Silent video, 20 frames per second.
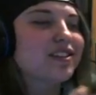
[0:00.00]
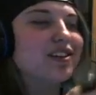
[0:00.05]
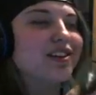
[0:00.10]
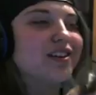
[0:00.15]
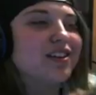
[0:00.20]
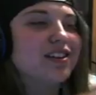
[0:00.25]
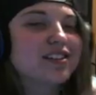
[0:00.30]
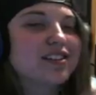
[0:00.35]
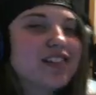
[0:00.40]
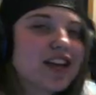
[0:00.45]

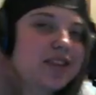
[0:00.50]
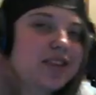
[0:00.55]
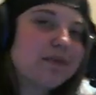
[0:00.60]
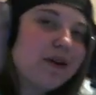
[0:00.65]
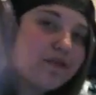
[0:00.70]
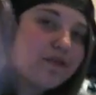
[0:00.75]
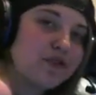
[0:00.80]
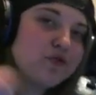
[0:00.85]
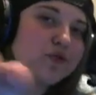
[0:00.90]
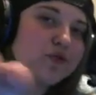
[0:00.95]
saying my
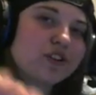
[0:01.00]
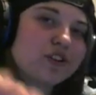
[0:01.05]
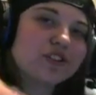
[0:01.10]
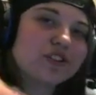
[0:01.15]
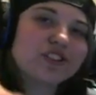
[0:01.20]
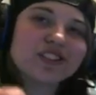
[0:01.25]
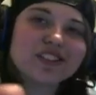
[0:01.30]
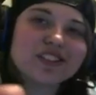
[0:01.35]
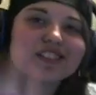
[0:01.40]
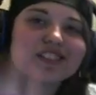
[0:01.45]
viewers,
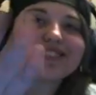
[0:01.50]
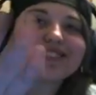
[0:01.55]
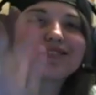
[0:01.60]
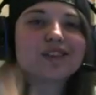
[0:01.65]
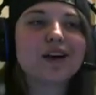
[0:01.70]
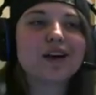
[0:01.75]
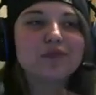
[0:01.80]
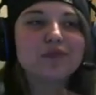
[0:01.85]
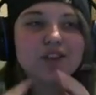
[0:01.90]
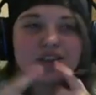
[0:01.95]
because I'm
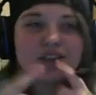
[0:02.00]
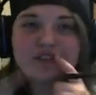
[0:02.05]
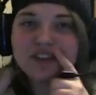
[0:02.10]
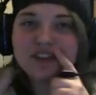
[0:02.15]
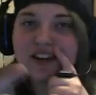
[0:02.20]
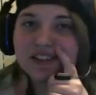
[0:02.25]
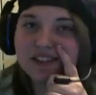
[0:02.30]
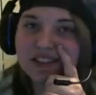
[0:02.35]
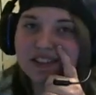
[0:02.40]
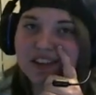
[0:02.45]
looking right into
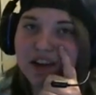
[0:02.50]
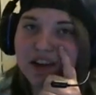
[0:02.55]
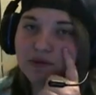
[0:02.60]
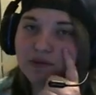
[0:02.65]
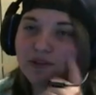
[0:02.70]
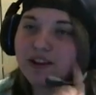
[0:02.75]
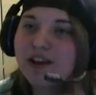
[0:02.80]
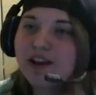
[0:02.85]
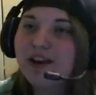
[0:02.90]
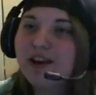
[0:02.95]
the camera right
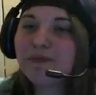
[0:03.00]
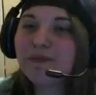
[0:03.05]
now.